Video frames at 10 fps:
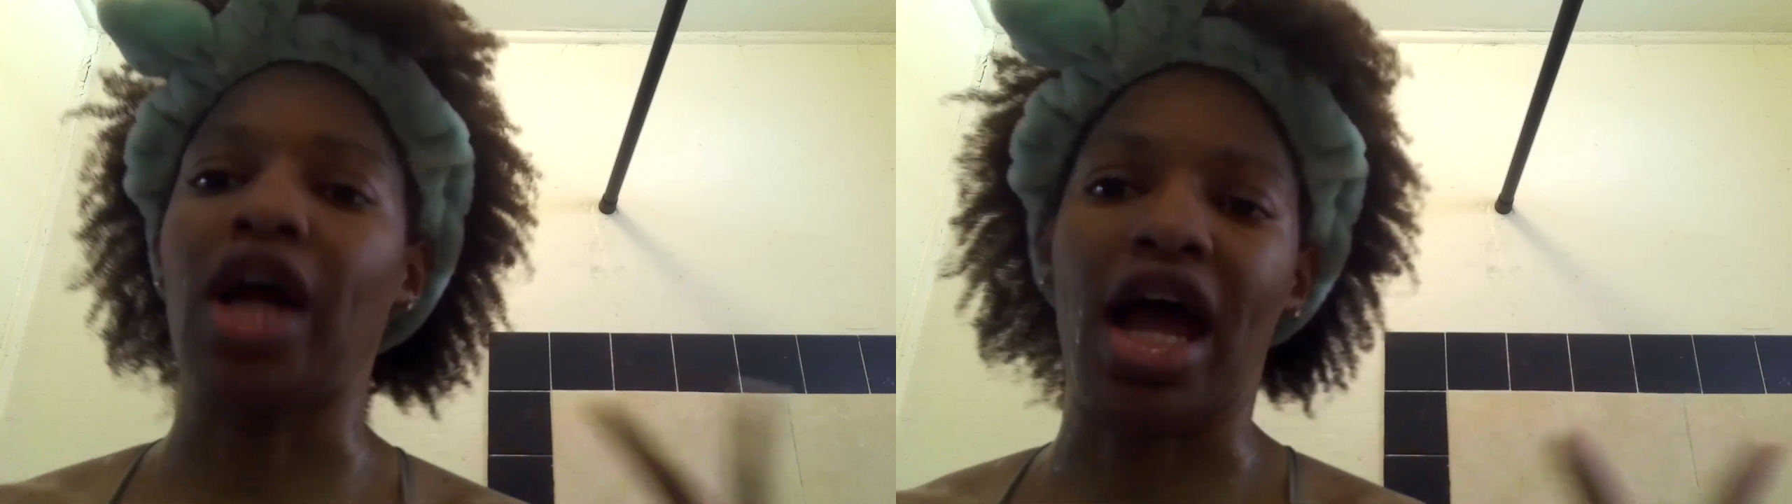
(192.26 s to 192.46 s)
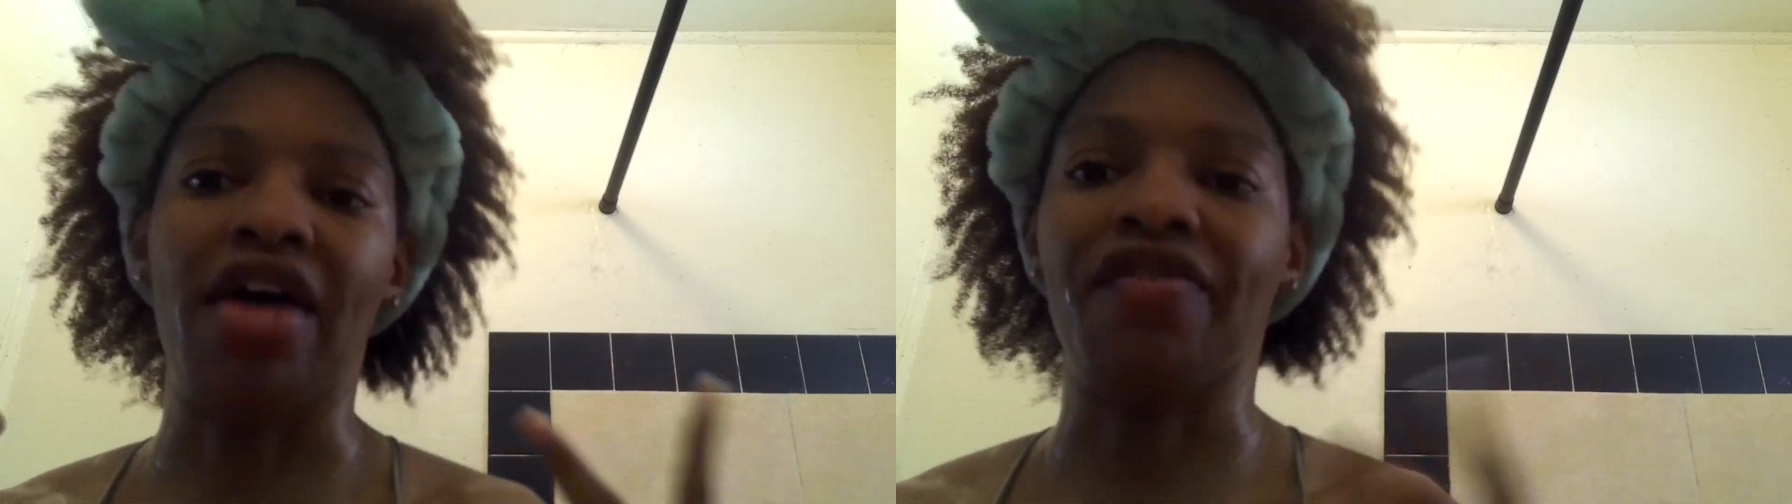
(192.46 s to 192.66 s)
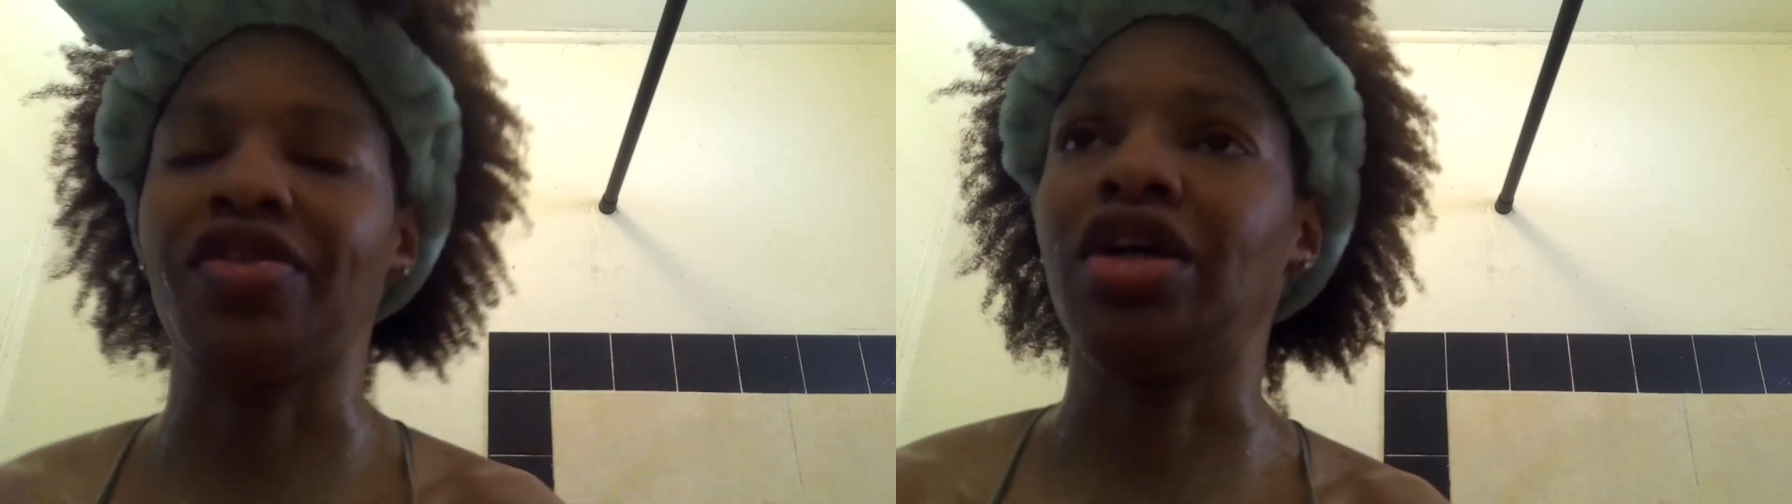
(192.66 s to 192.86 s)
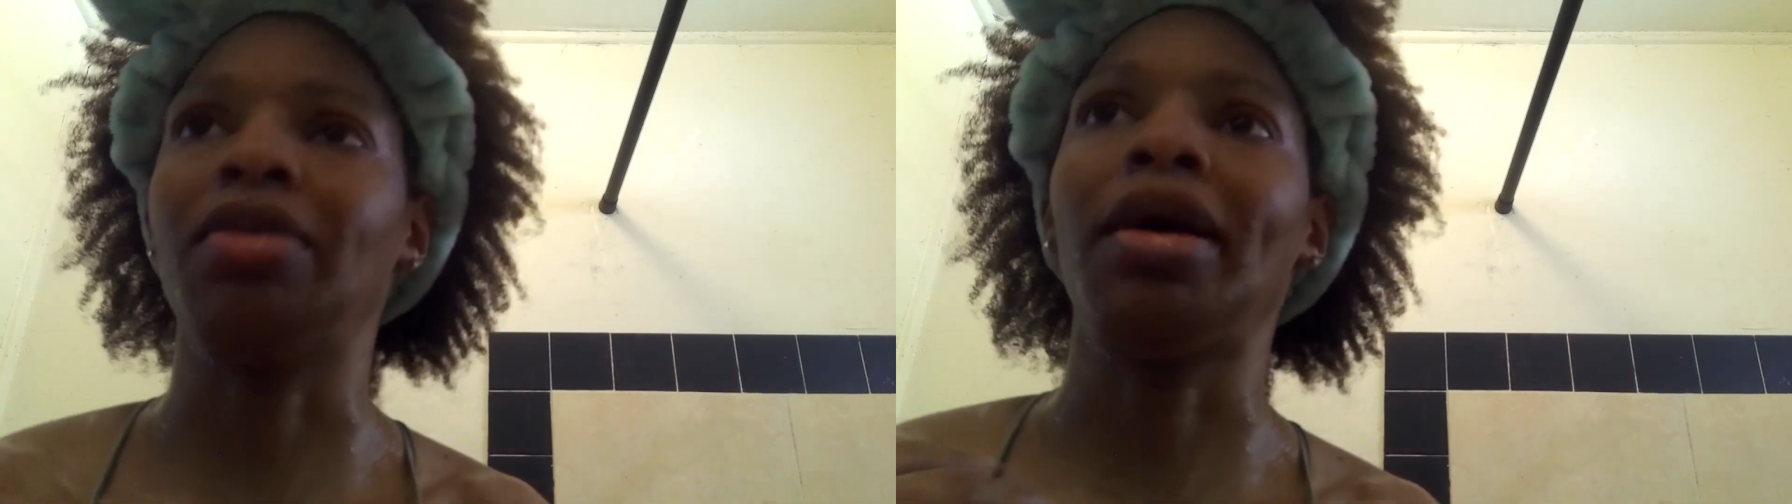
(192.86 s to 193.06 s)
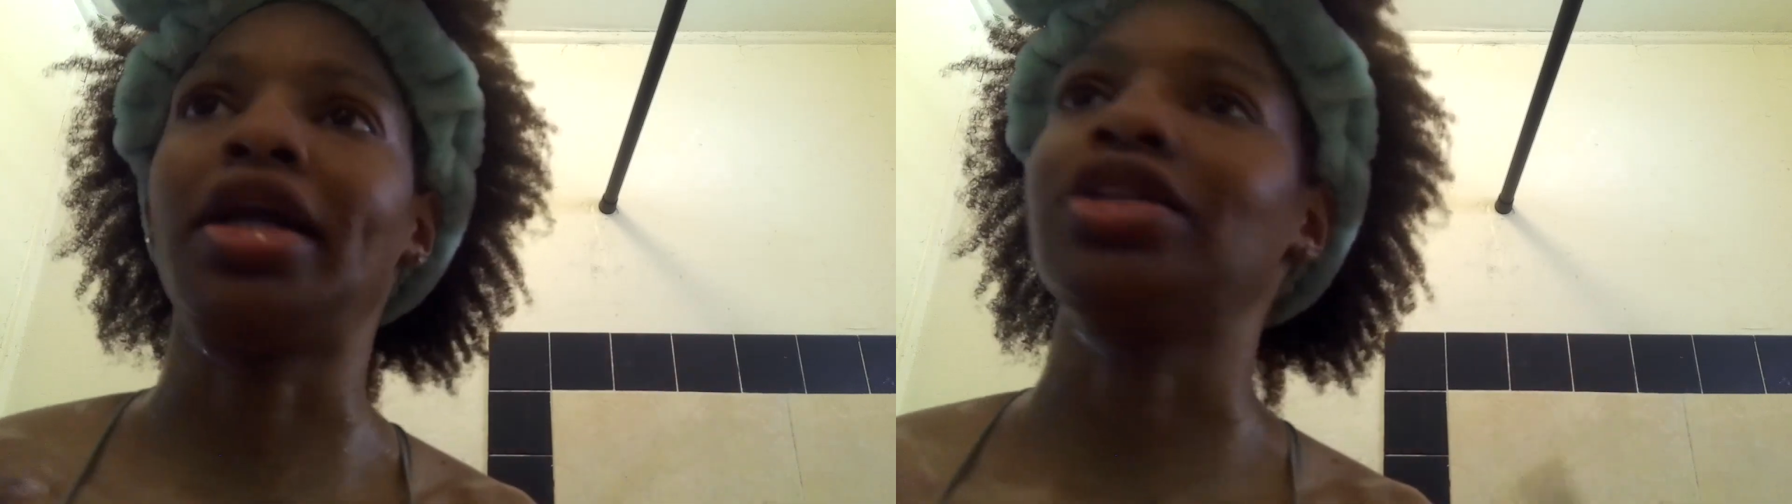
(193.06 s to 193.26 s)
how I feel
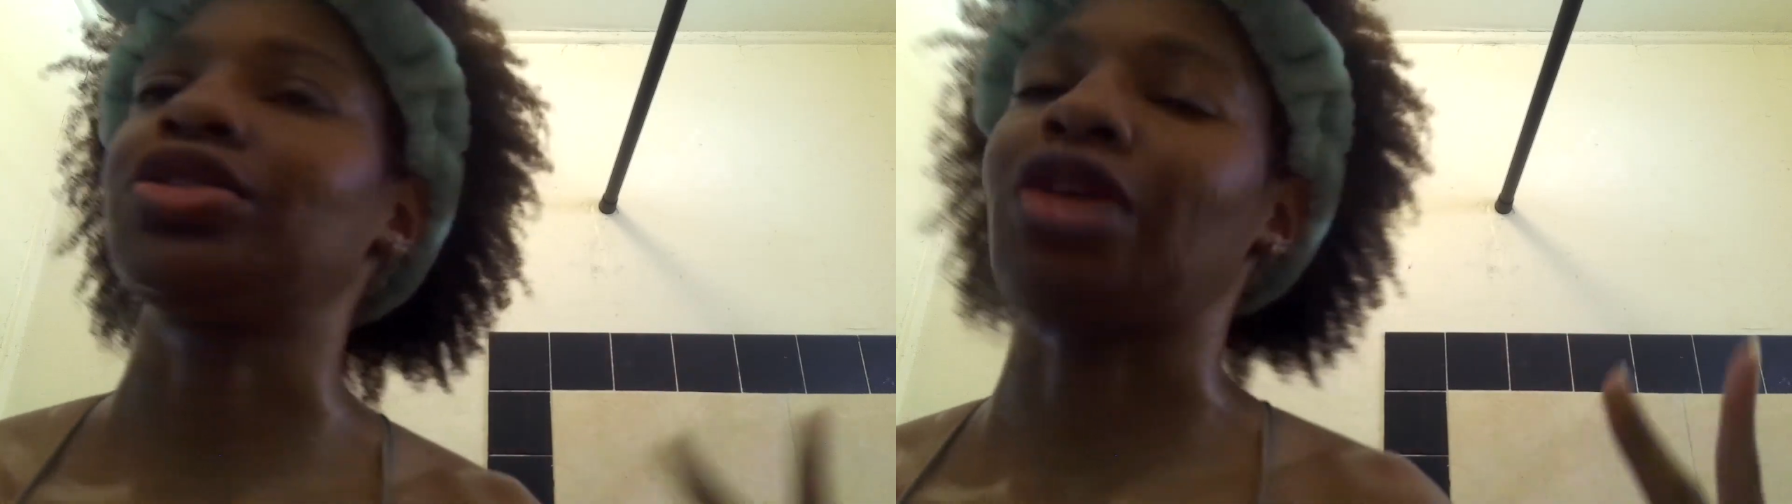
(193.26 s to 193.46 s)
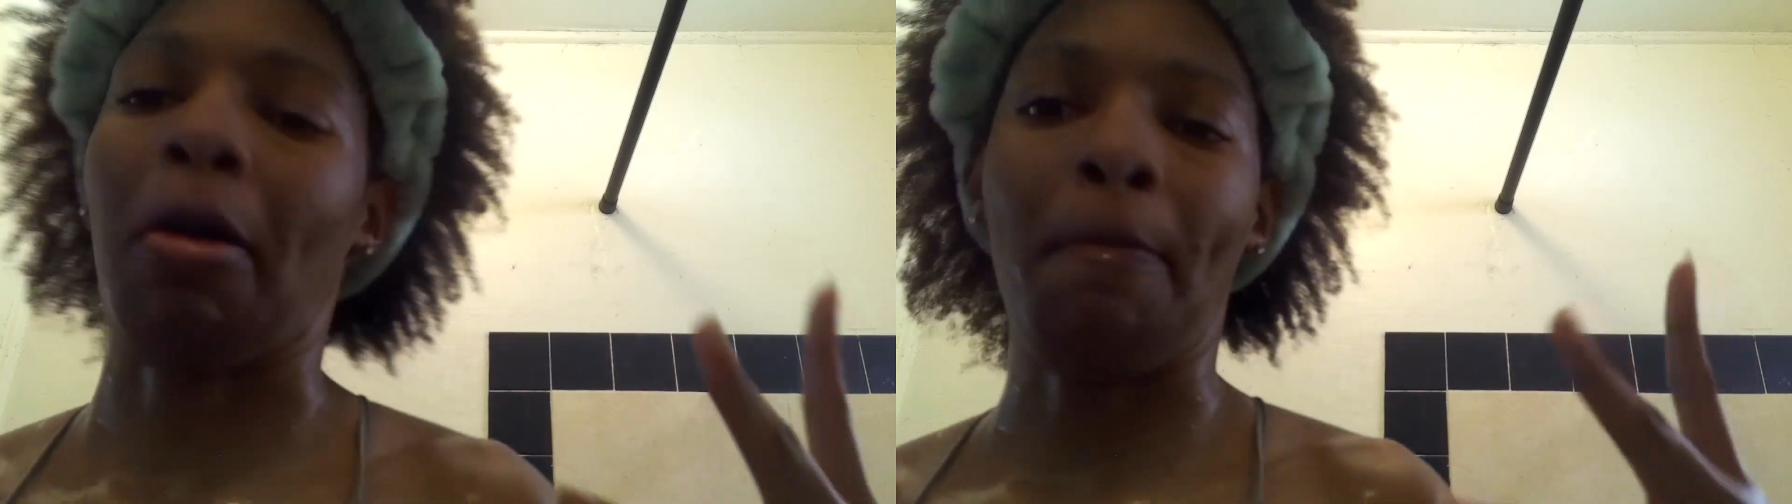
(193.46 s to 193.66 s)
about it. So